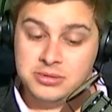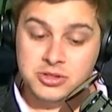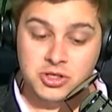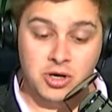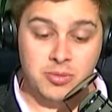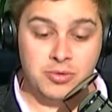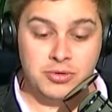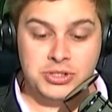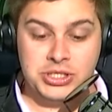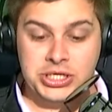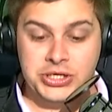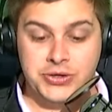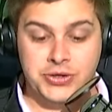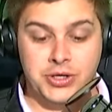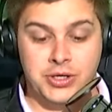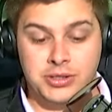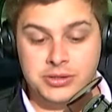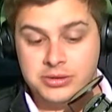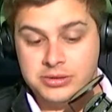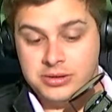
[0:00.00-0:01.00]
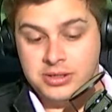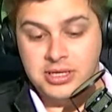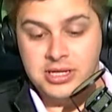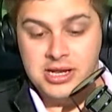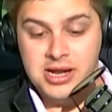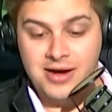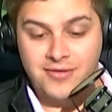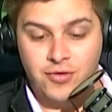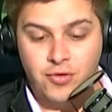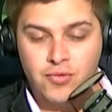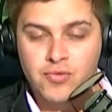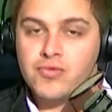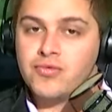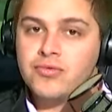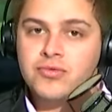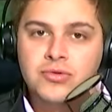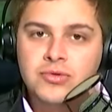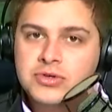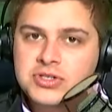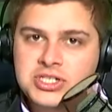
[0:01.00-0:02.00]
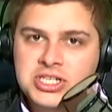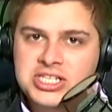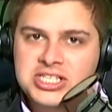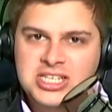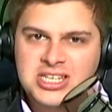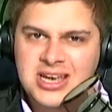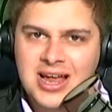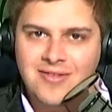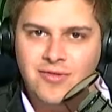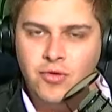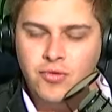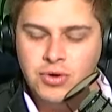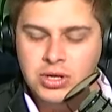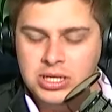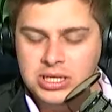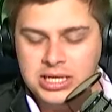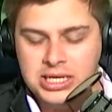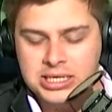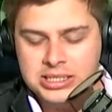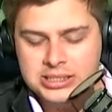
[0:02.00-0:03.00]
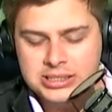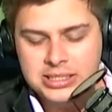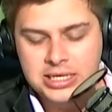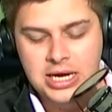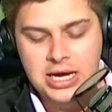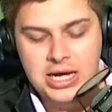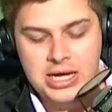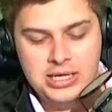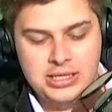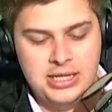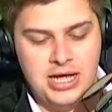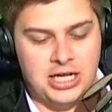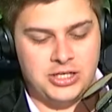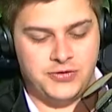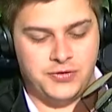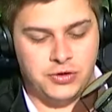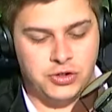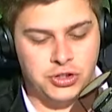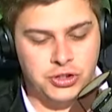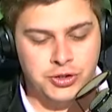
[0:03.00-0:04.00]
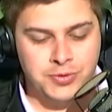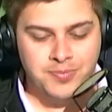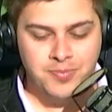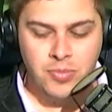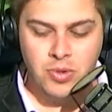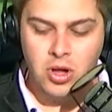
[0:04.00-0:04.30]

It's almost here, y'all. Never season never really ends. That's for sure.